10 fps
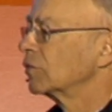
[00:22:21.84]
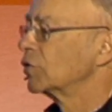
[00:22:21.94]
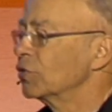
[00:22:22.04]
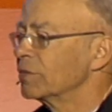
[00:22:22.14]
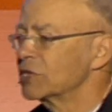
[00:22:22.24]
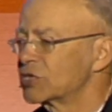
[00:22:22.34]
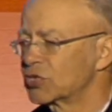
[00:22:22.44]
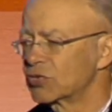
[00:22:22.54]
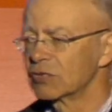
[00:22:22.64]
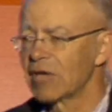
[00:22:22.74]
humans
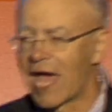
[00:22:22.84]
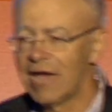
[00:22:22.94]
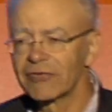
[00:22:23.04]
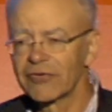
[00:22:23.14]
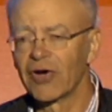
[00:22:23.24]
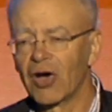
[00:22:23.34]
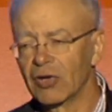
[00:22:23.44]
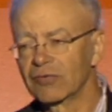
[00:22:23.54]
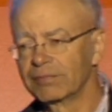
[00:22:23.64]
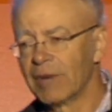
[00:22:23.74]
have
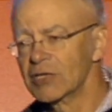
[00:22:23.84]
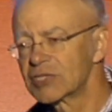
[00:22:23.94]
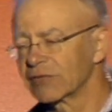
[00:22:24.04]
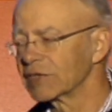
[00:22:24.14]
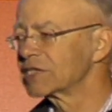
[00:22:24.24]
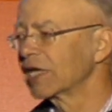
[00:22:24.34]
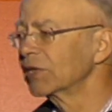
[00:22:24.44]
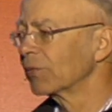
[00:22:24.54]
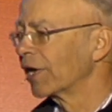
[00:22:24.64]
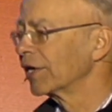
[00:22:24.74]
evolved, most of us
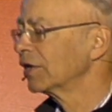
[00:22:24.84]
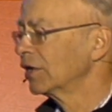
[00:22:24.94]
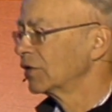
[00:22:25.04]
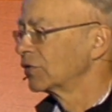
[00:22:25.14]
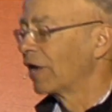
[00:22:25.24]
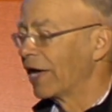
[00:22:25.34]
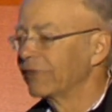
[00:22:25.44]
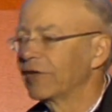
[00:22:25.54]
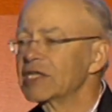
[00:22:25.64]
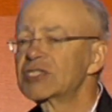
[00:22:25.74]
anyway, to
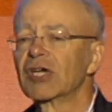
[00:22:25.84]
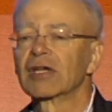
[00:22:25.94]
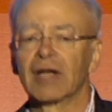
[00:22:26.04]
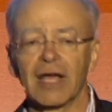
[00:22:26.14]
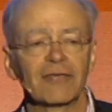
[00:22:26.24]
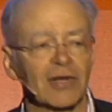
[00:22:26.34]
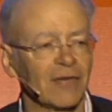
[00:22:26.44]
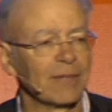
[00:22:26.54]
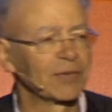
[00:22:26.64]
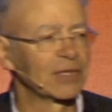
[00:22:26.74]
have a certain level of
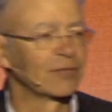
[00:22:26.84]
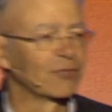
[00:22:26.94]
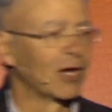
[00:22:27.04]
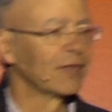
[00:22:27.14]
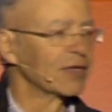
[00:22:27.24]
empathy for